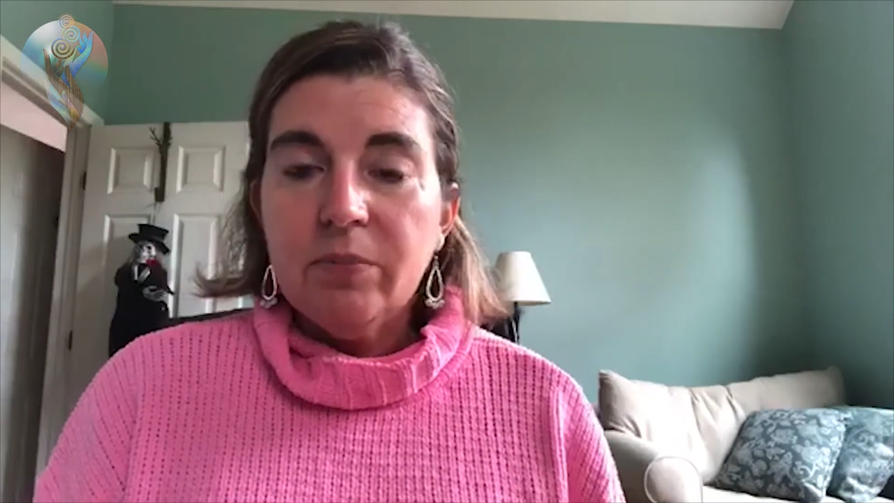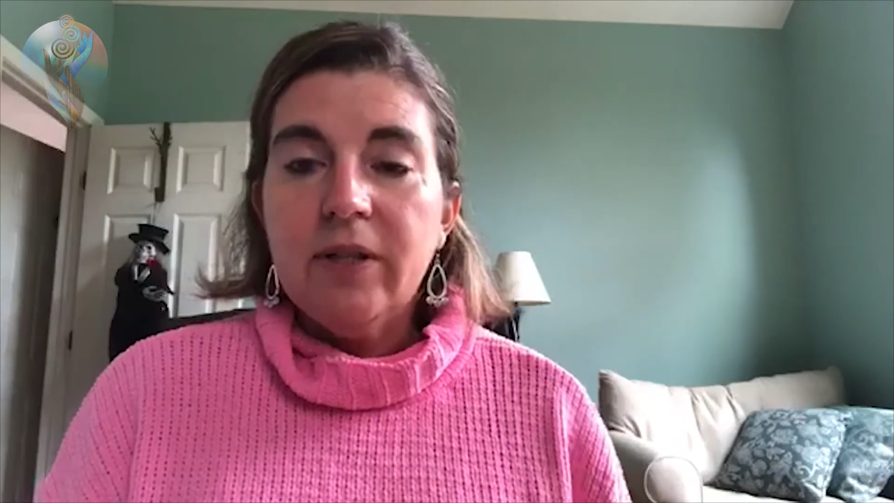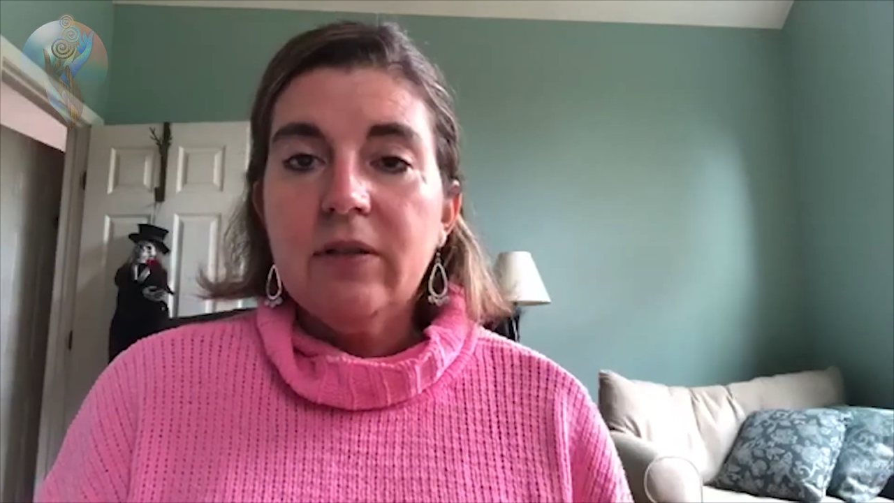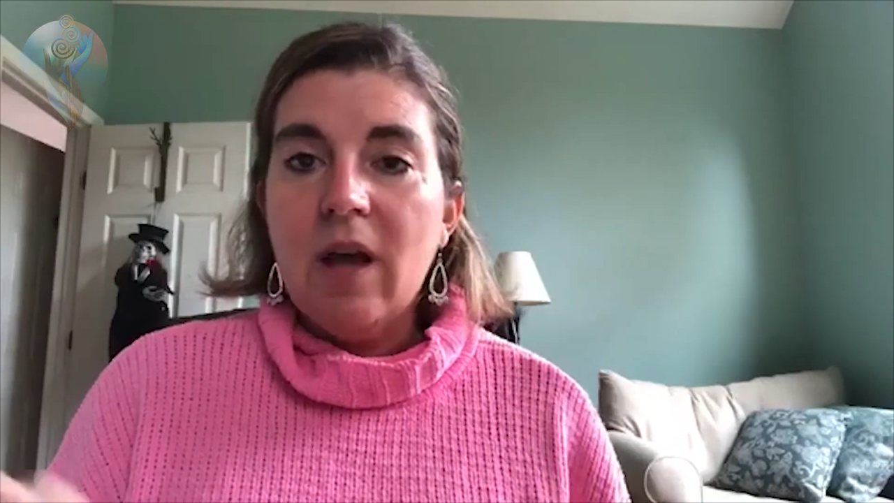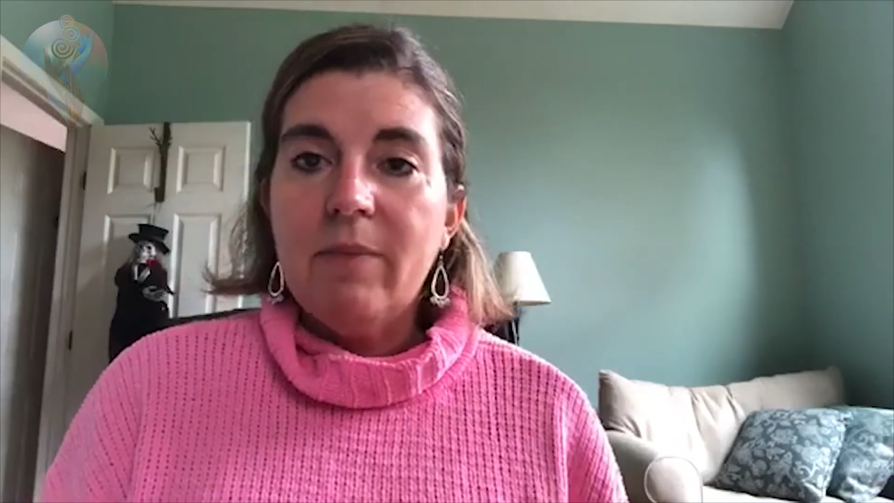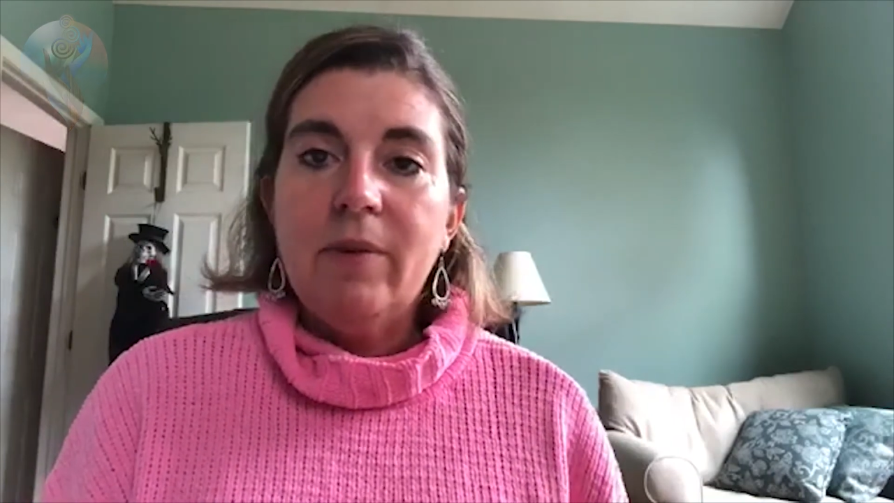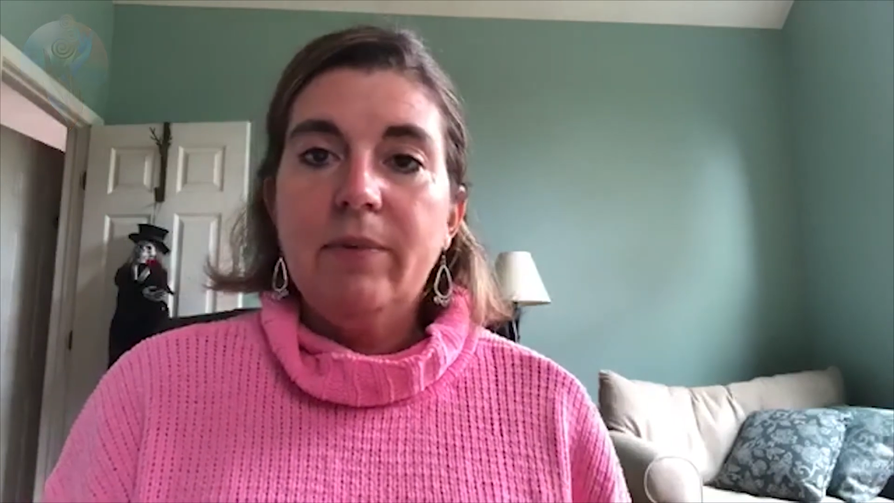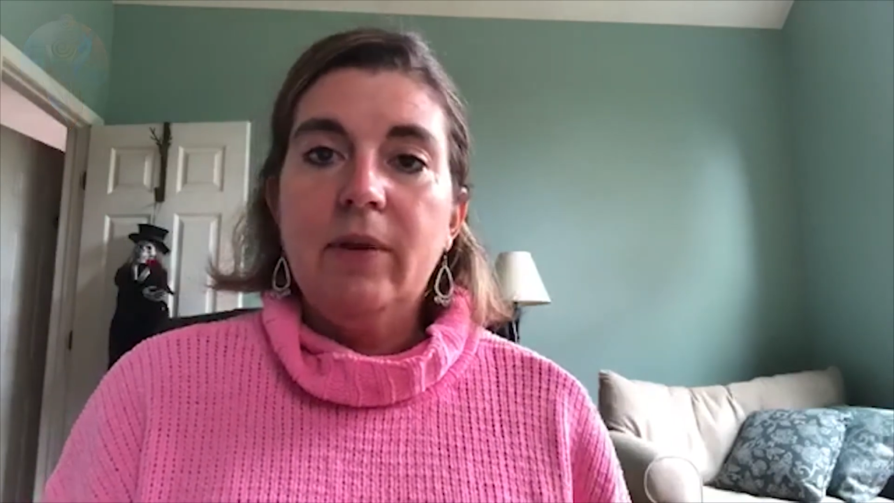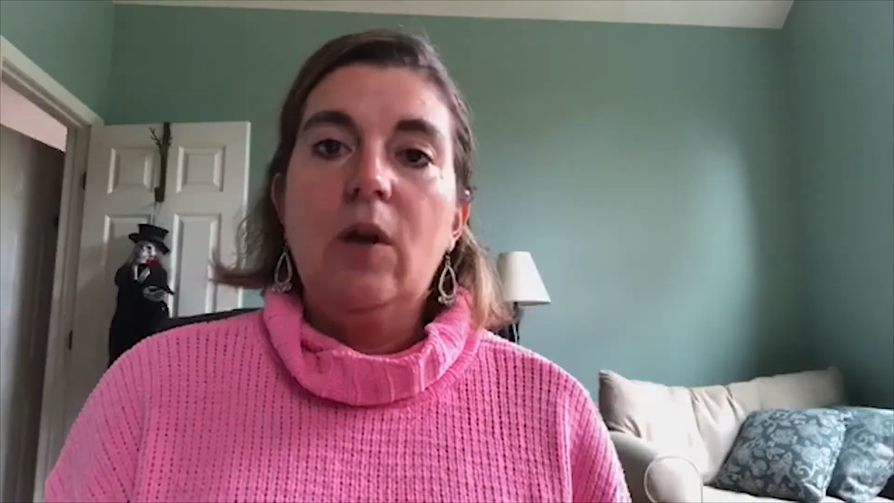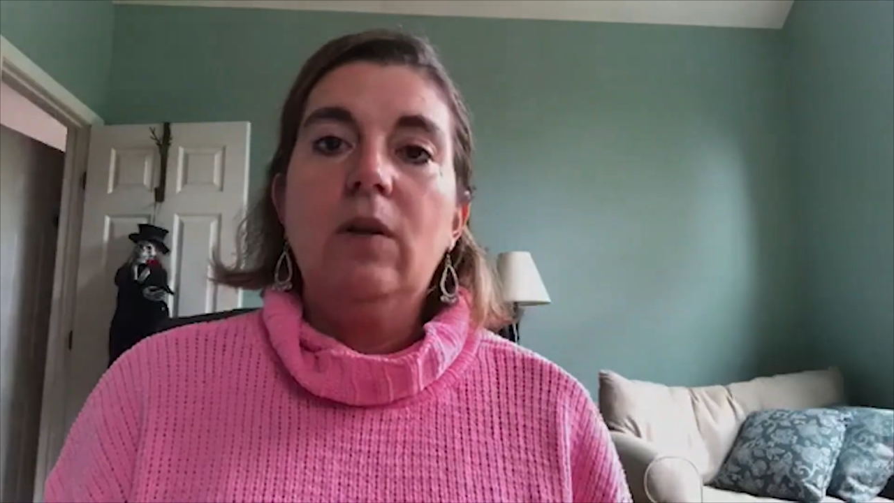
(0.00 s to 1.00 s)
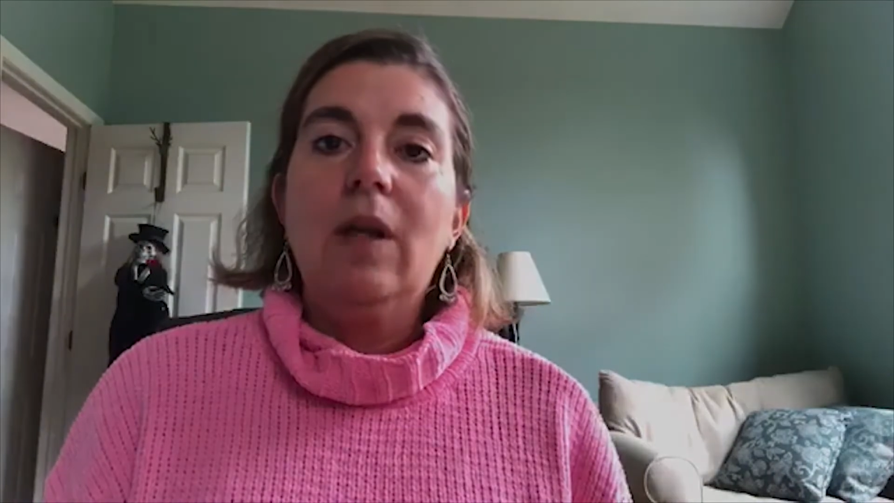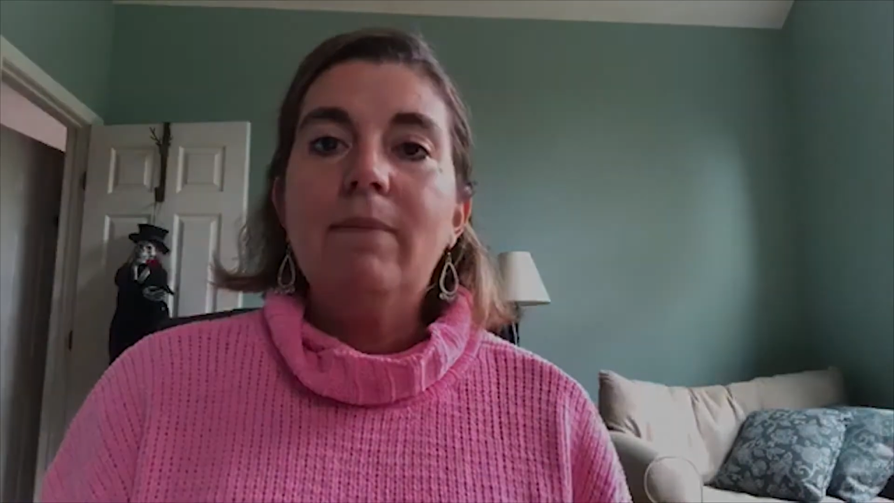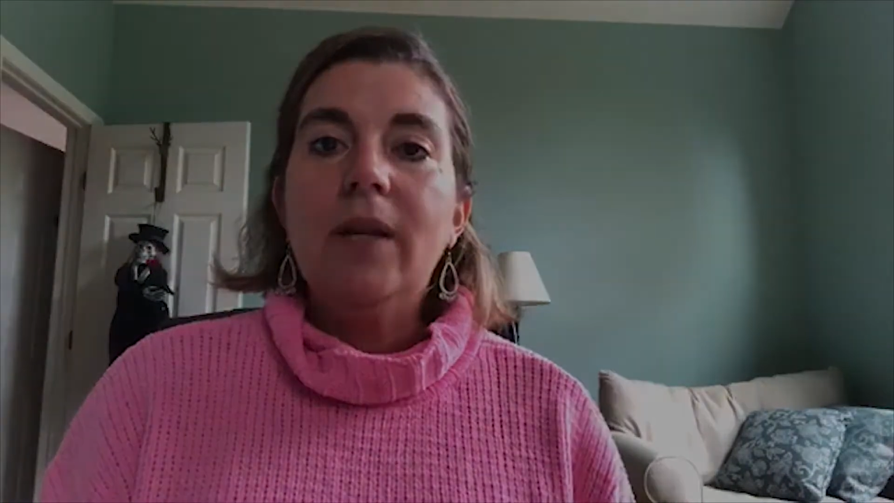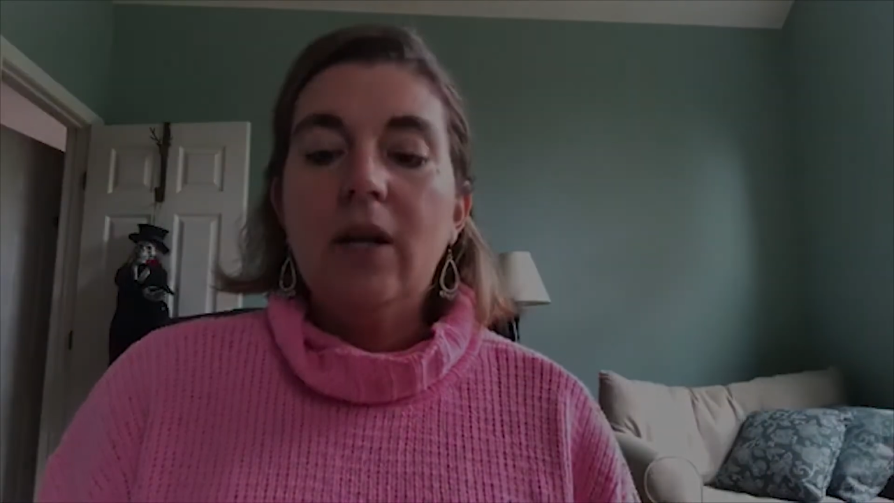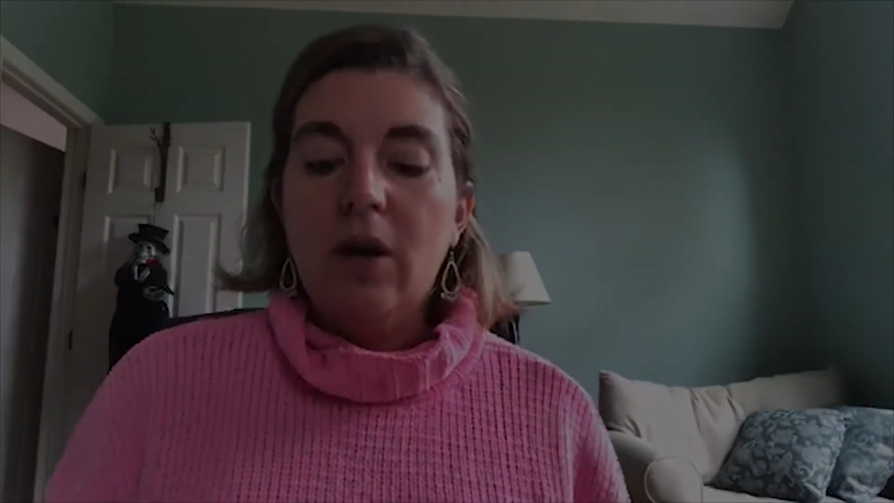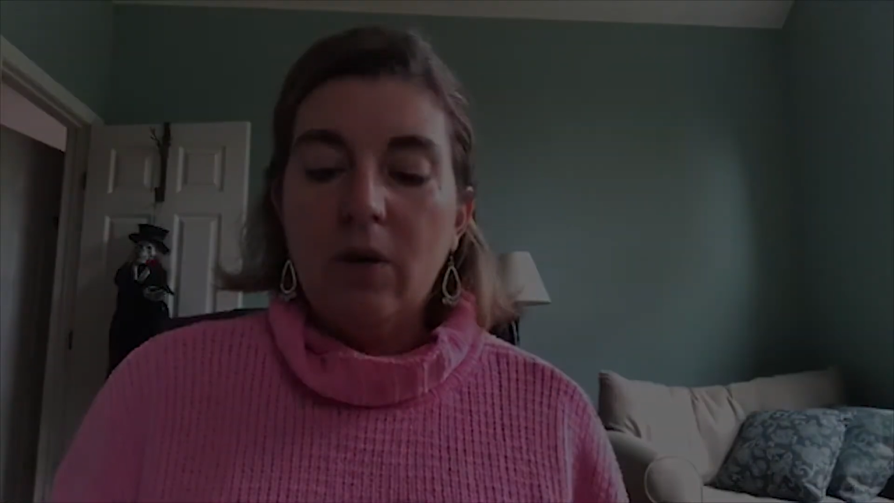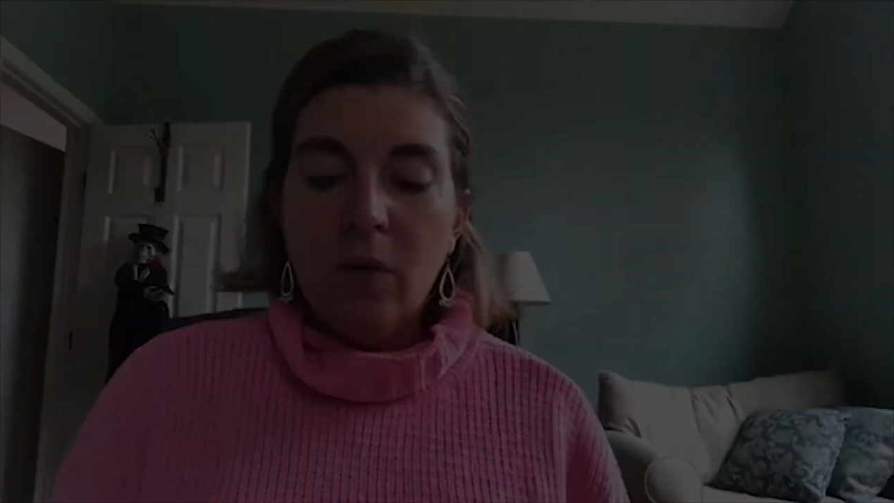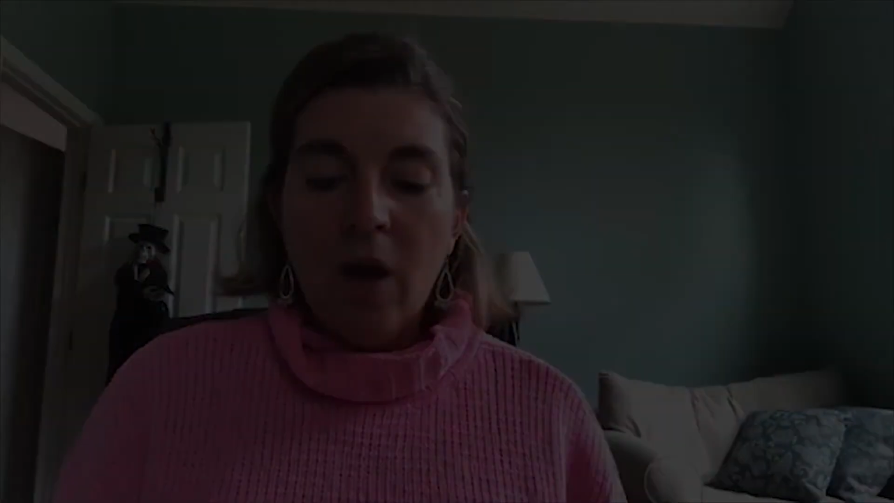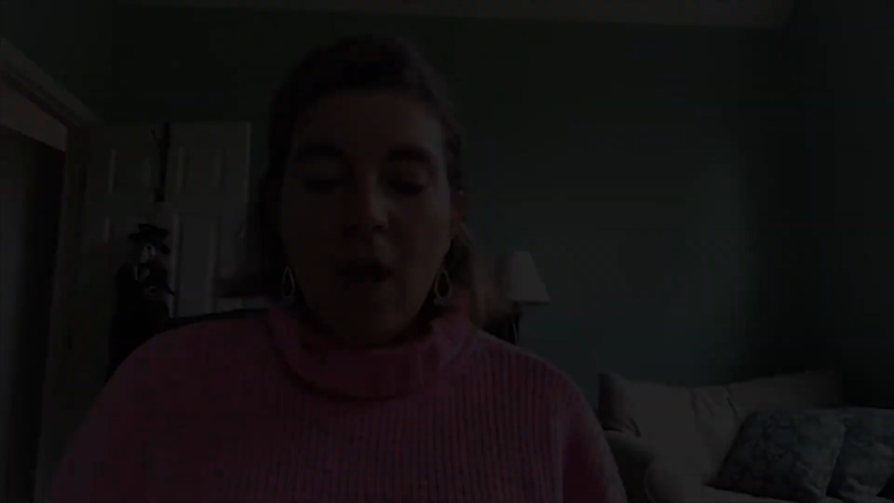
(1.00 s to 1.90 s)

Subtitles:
please comment below. Let me know.